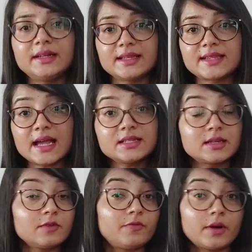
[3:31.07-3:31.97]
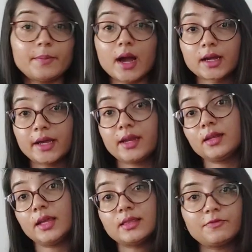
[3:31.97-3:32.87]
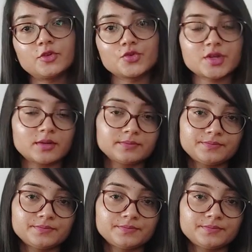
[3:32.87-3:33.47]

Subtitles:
disaster from occurring in the future.